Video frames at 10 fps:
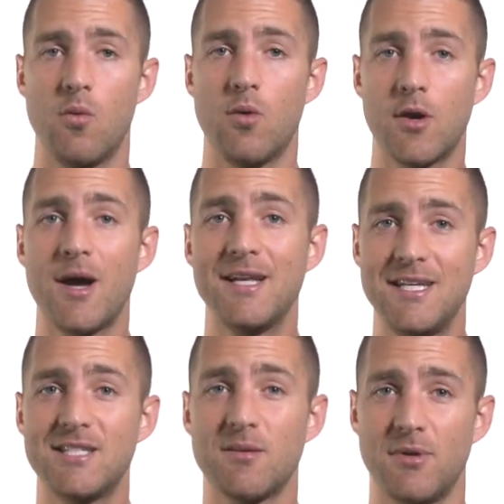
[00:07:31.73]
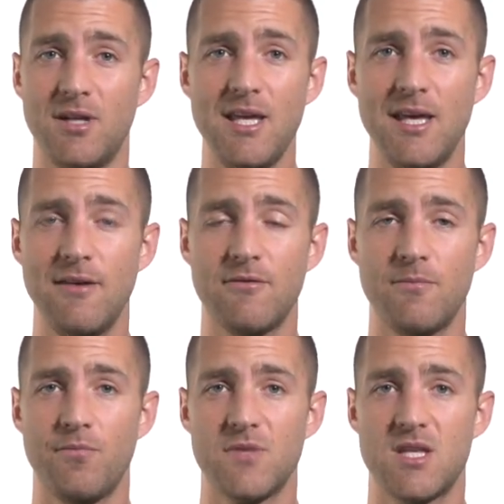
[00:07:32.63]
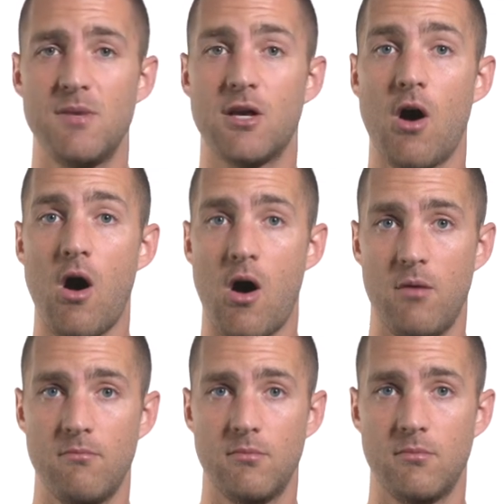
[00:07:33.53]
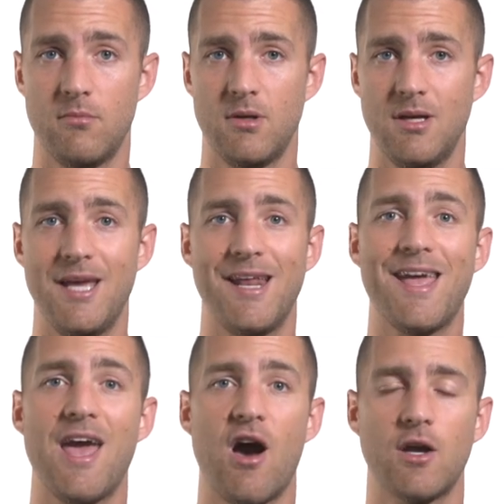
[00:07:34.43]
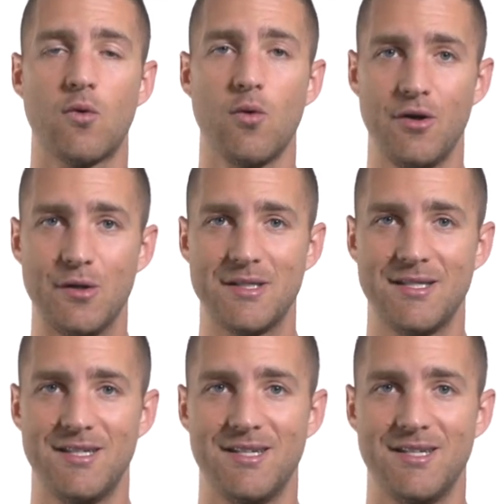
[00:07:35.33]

what do I need to believe to be calm in a chaotic world?